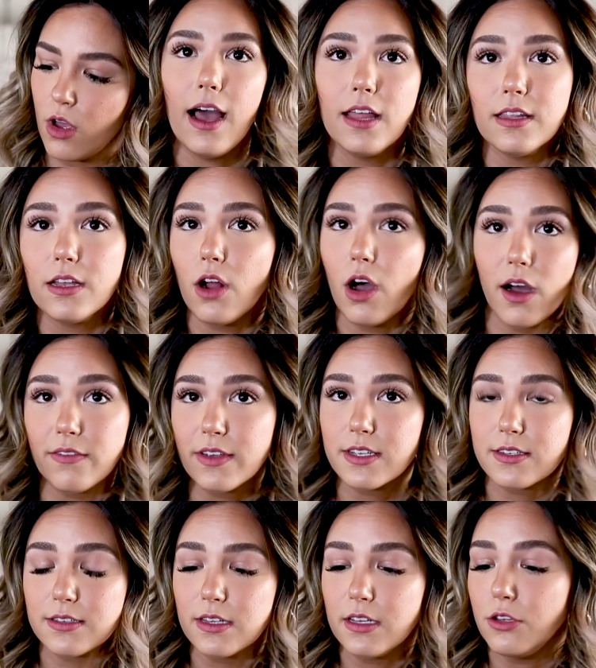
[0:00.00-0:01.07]
And then
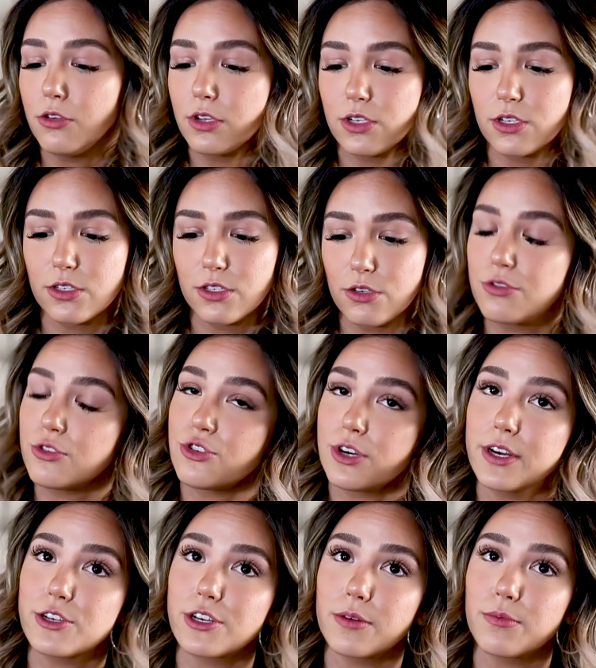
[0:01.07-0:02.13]
obviously you can just use a
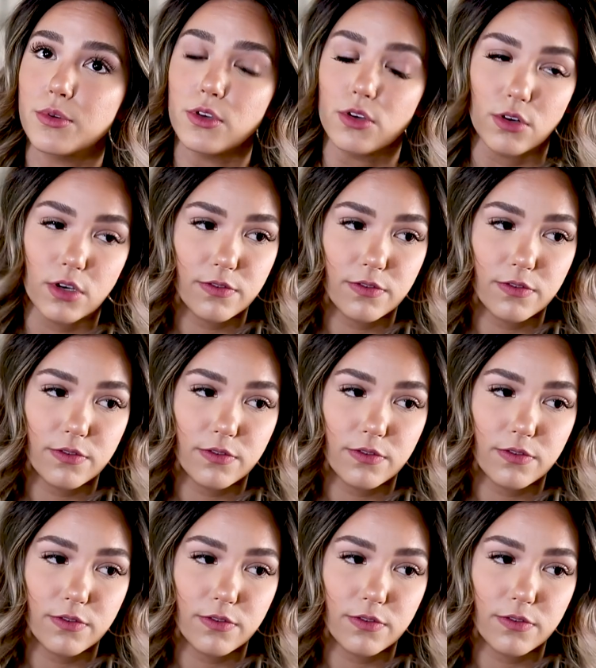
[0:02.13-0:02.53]
dry shampoo